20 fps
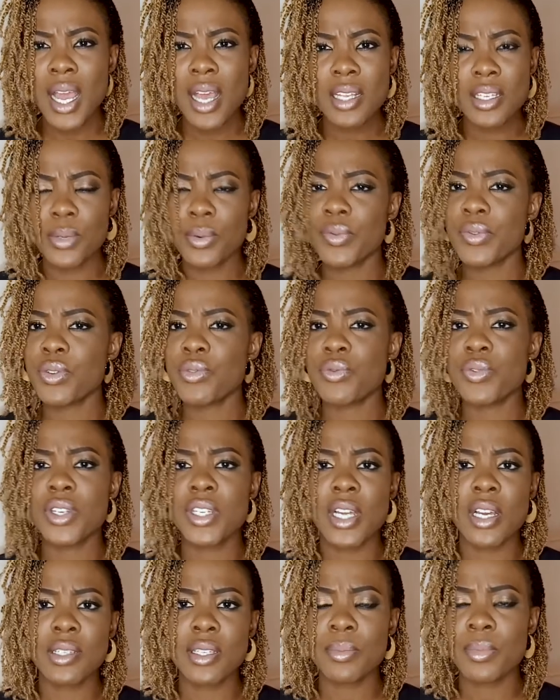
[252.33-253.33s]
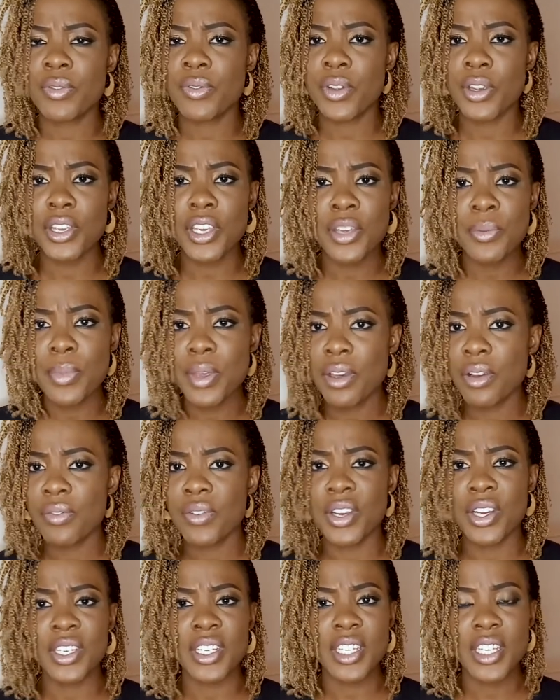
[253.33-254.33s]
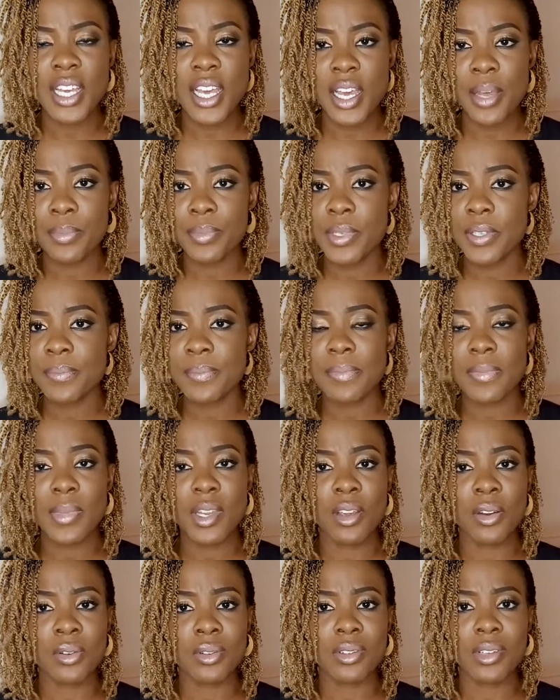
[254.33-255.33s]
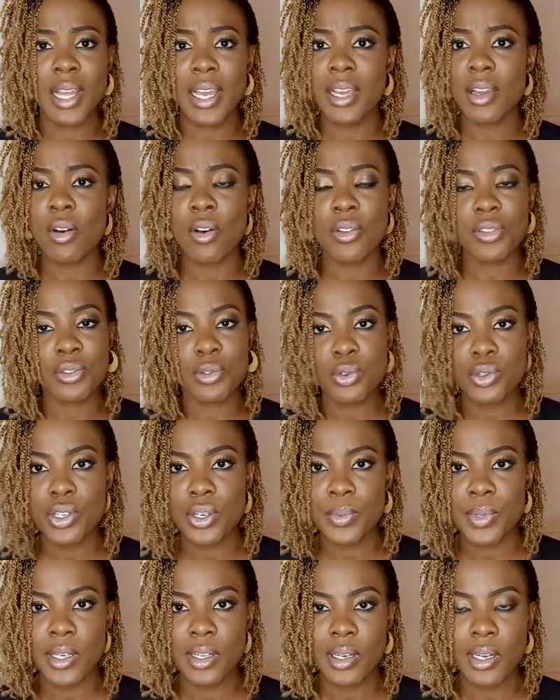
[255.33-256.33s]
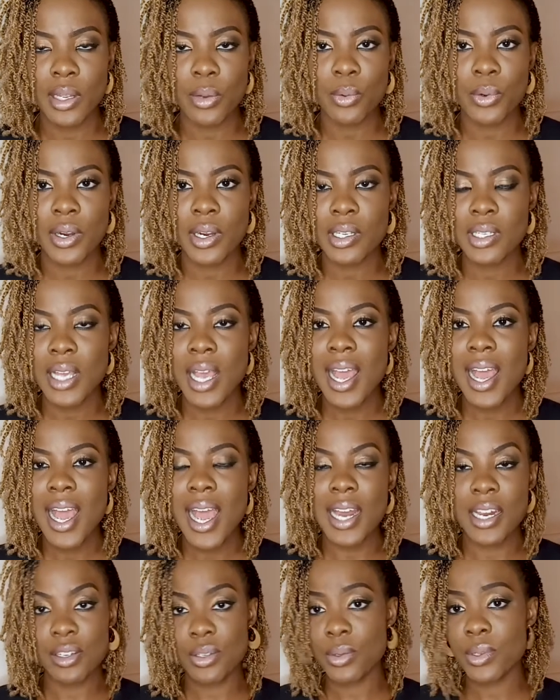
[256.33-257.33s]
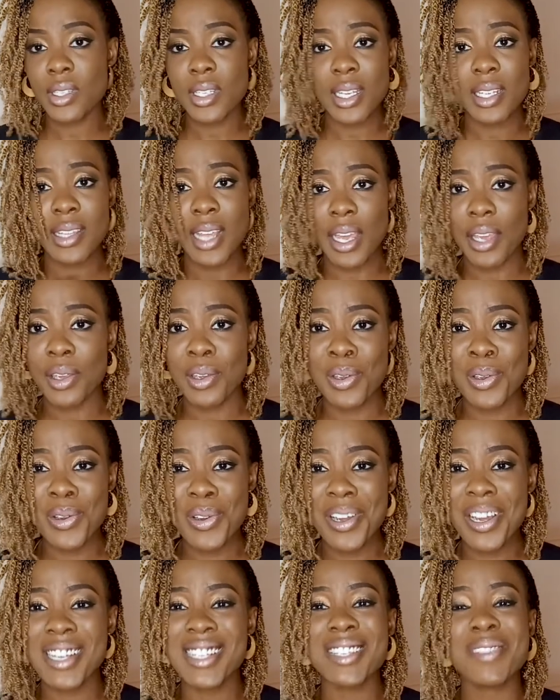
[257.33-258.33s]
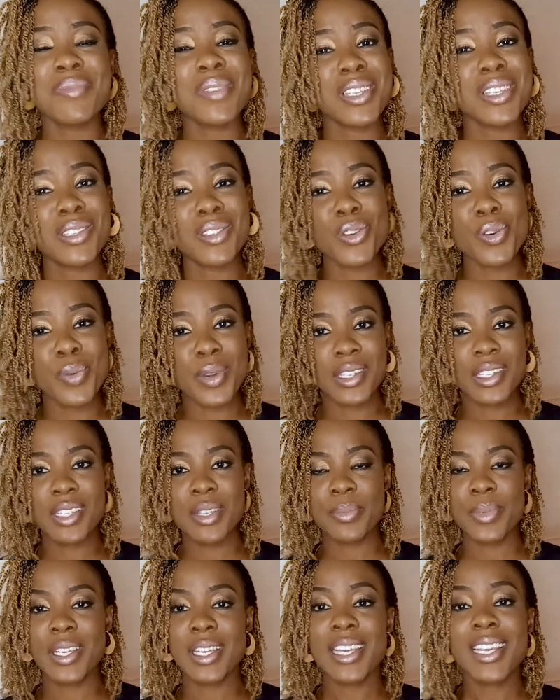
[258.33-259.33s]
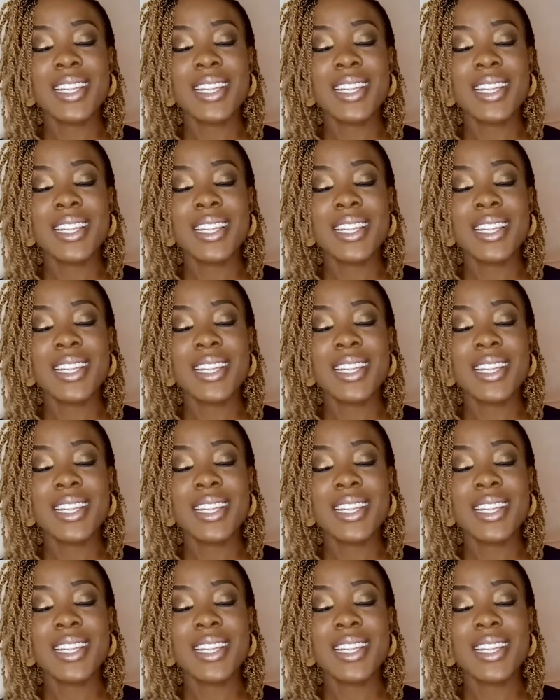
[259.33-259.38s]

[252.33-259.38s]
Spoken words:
Some of you reach out to me via emails, via DMs, on like other social media networks, and I just want to say thank you because it means so much to me.